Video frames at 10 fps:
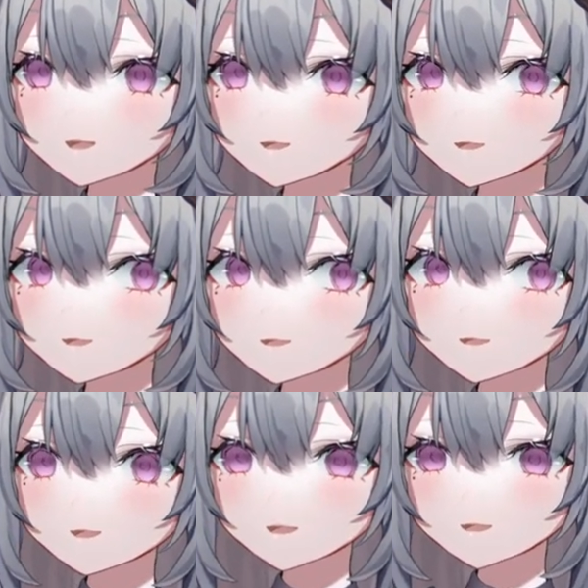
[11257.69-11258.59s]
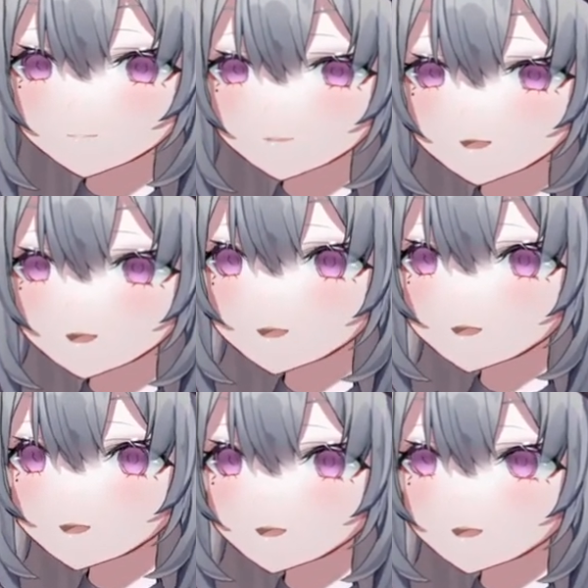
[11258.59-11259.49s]
Hello? Can you hear me?
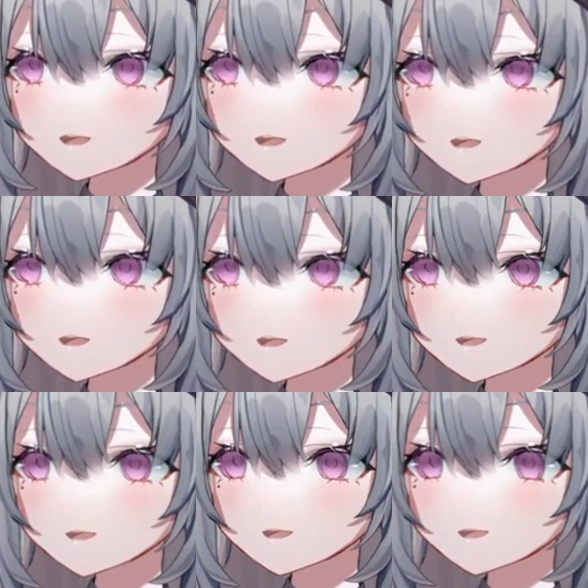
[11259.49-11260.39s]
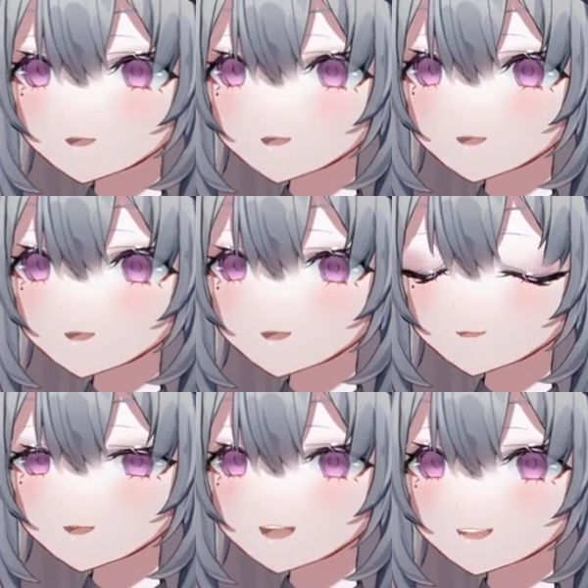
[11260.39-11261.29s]
I can hear you now.
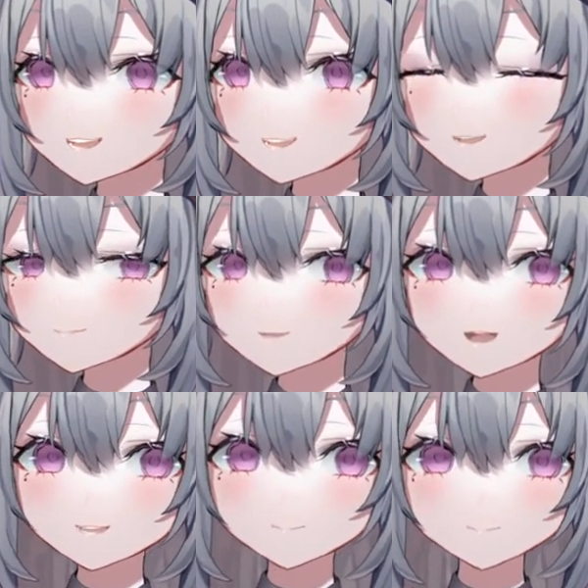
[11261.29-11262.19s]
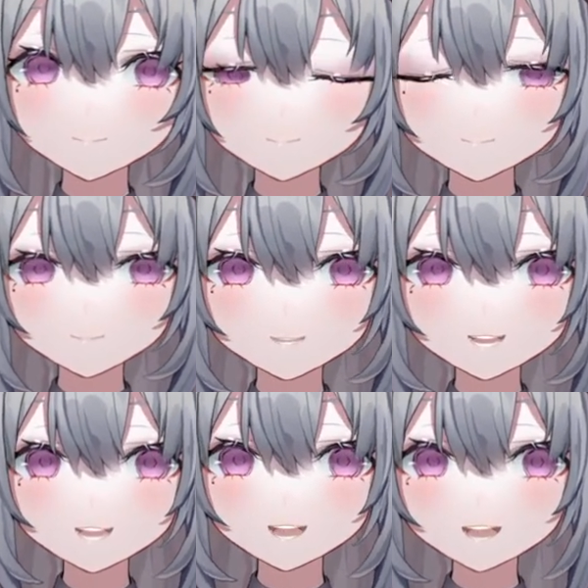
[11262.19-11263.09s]
What? Did you not hear me before?
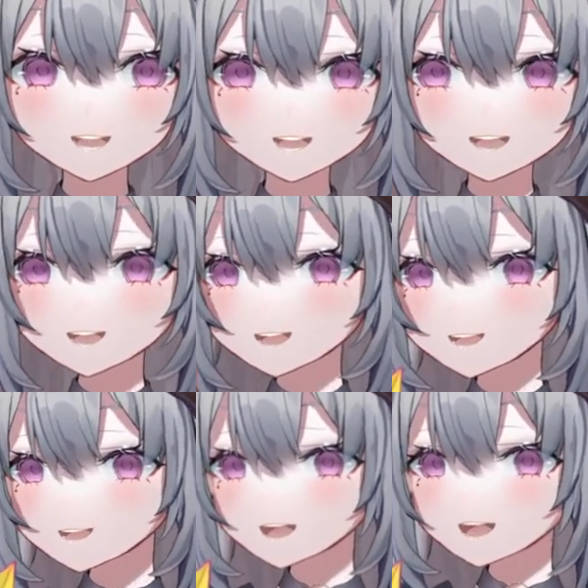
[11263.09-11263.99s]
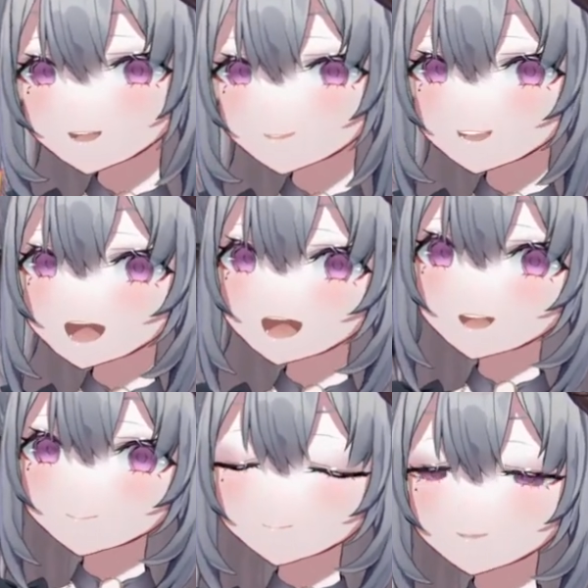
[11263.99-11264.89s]
I couldn't. Oh,
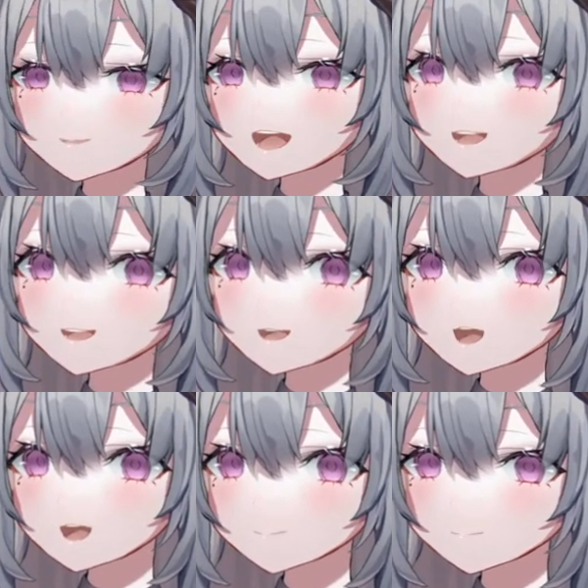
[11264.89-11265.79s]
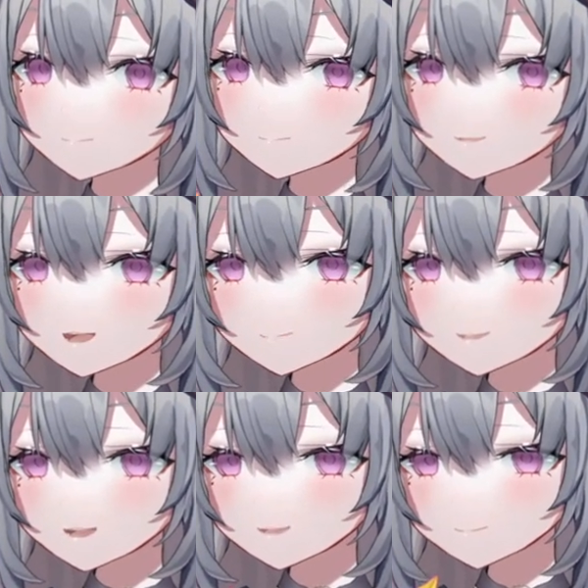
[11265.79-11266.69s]
yeah. We've been trying. Oh, double BGM.
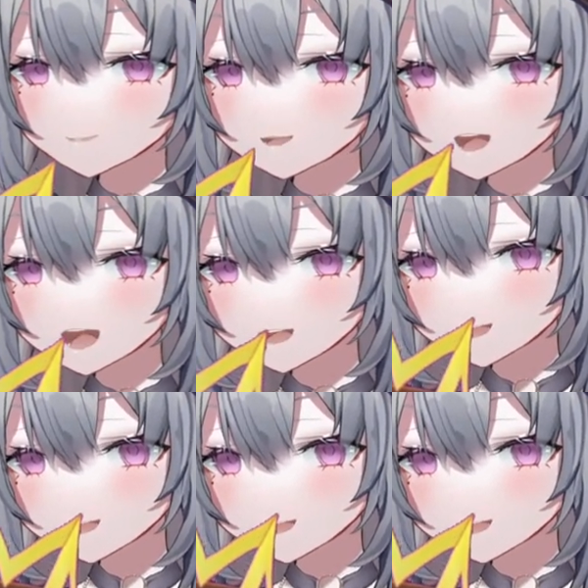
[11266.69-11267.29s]
Hold on. Let me fix that.